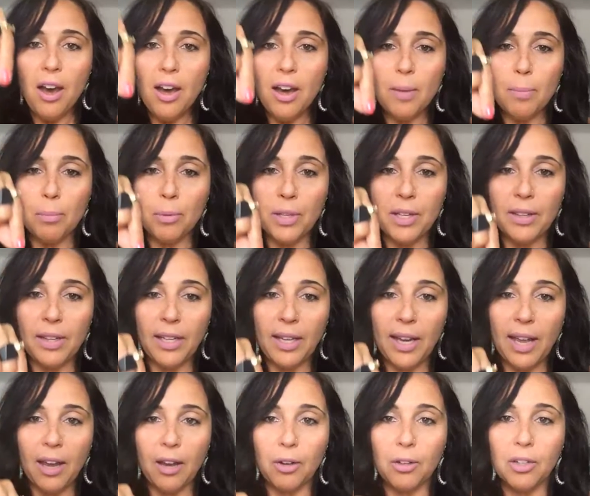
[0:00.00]
breathing
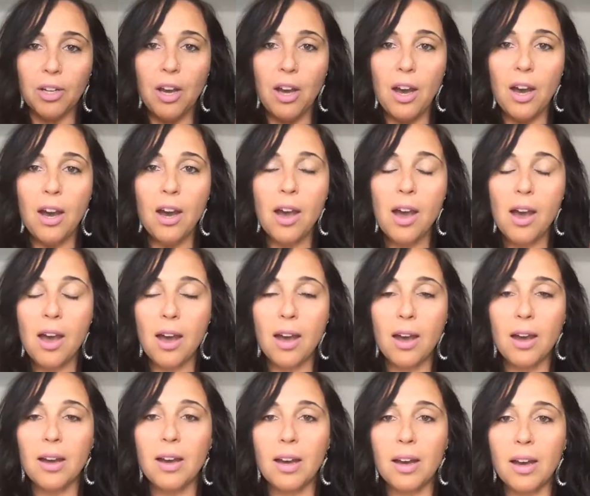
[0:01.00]
out.
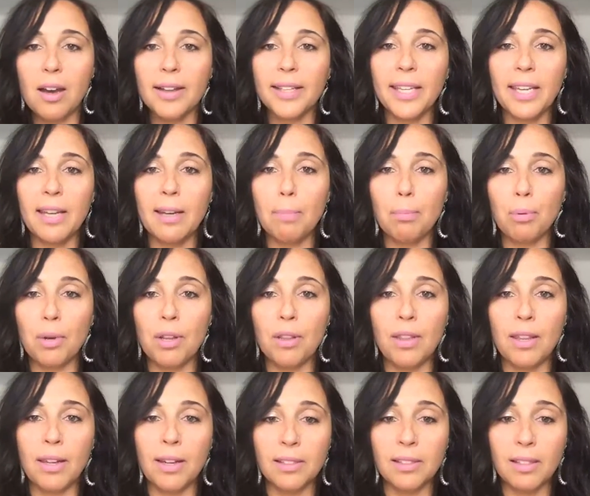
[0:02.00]
Keep
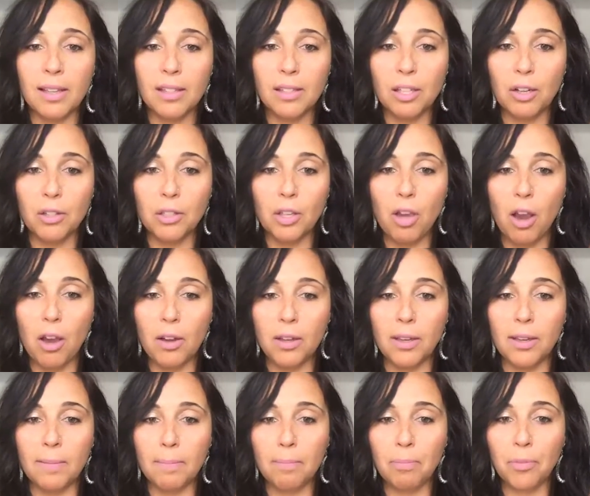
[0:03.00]
breathing as I start
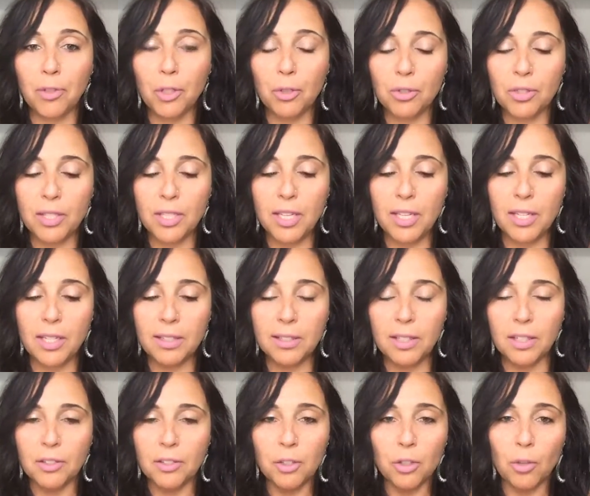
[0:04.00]
talking. Your seed is
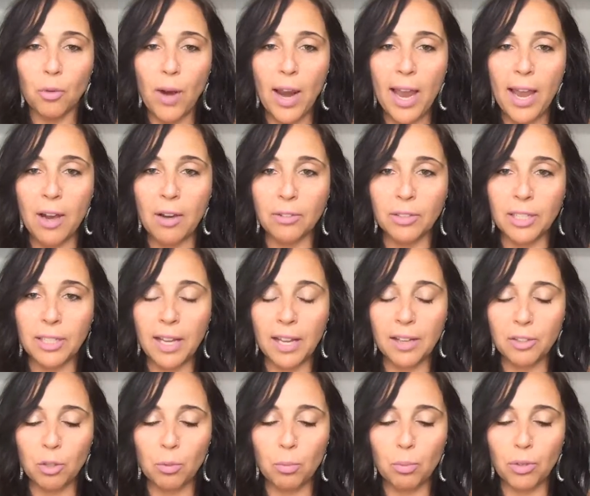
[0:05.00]
underground, and
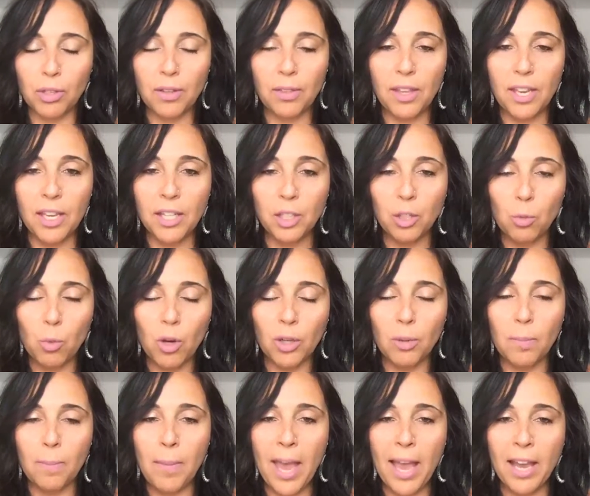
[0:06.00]
as you breathe in, you want
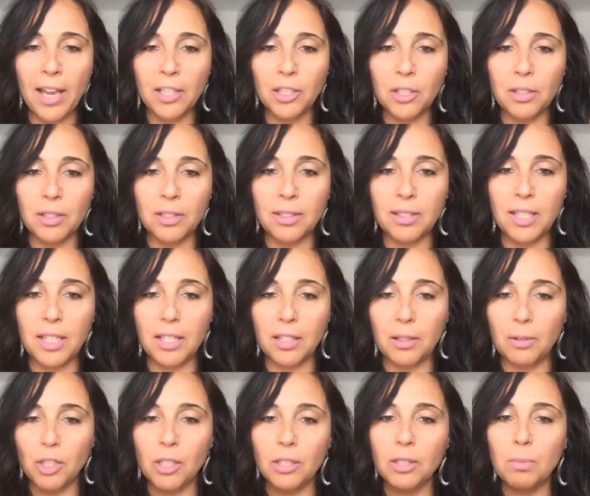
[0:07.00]
to imagine the
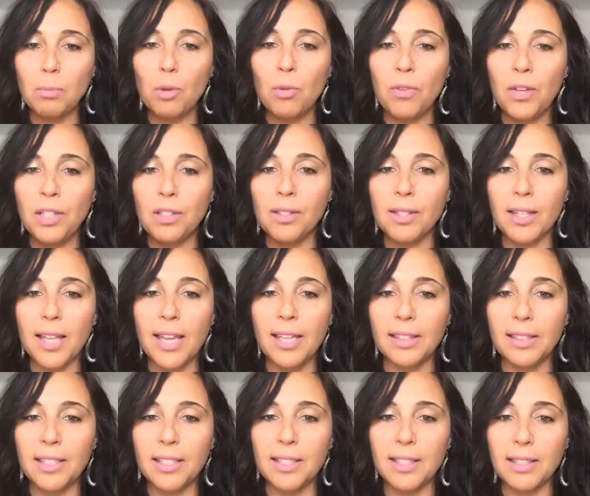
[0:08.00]
seed just moving
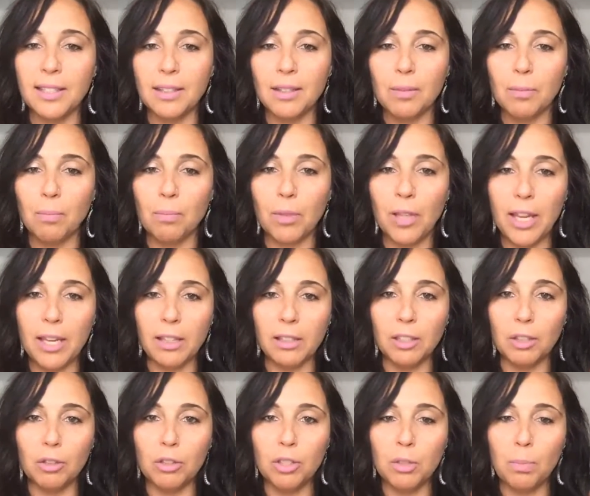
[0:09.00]
slightly like a
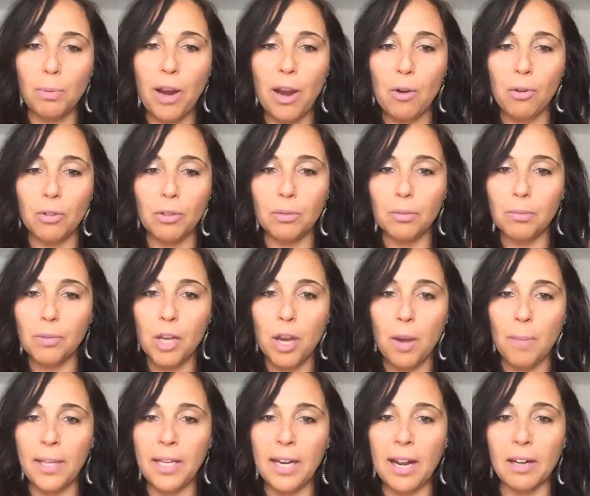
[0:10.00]
little sprout
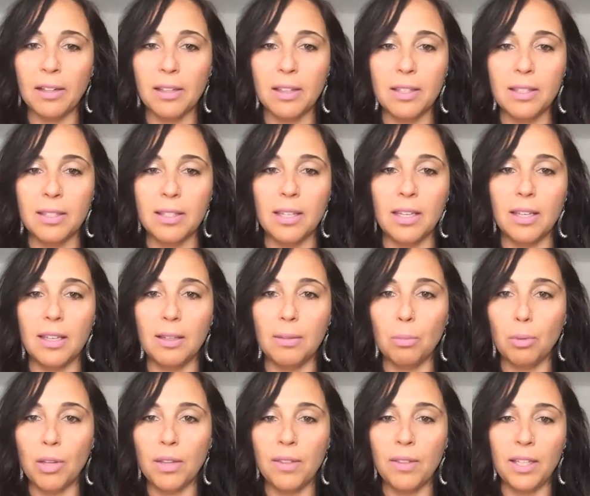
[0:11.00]
coming out of the seed.
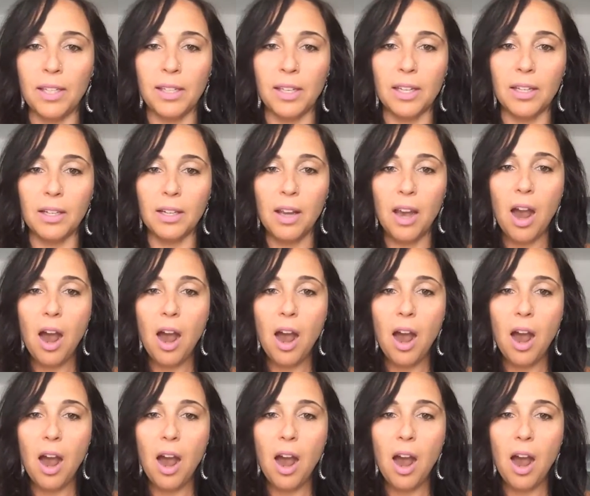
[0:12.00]
Breathing in,